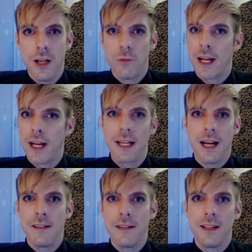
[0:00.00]

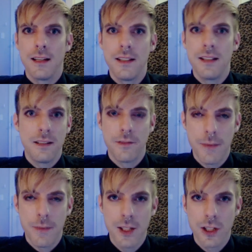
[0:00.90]
recognizing
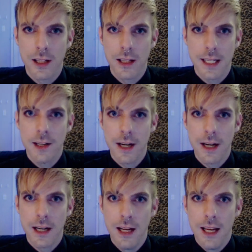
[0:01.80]
disinformation on the internet,